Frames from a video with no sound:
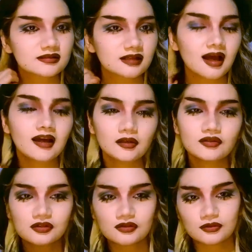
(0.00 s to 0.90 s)
I
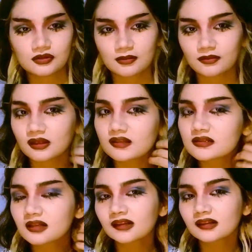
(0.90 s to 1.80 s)
used to do some
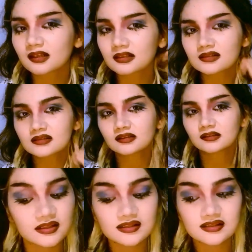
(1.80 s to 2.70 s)
things like this.
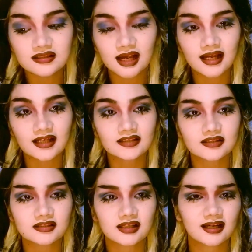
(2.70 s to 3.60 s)
This is
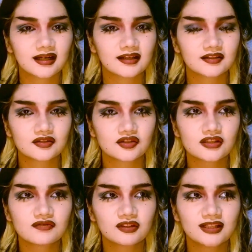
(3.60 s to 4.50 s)

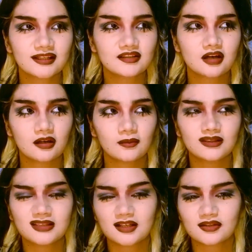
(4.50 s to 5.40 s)
just for like a
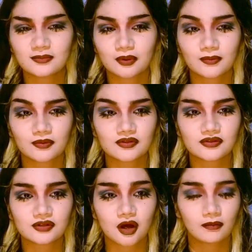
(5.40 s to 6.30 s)
documentation
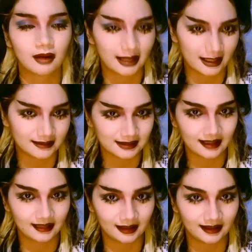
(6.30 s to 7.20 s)
purpose on my end, I
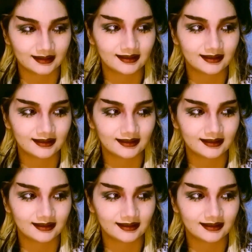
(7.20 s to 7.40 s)
think.